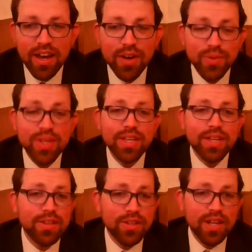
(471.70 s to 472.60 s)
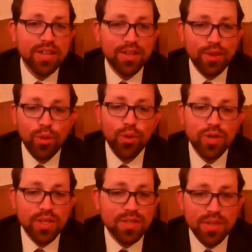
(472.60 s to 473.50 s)
really in the
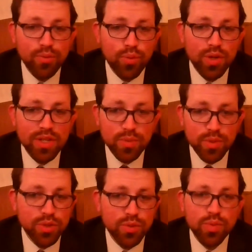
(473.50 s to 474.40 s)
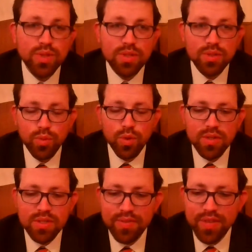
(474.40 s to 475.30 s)
1930s and 40s, which was the
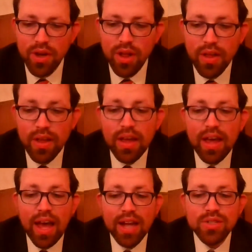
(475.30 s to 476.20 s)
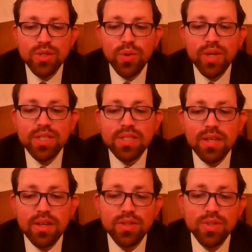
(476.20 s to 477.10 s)
worst of it all. And so
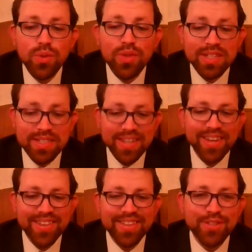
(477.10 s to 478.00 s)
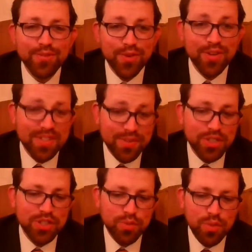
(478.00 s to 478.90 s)
they sing this verse,
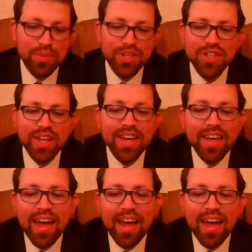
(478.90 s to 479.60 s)
which is from Mishlei,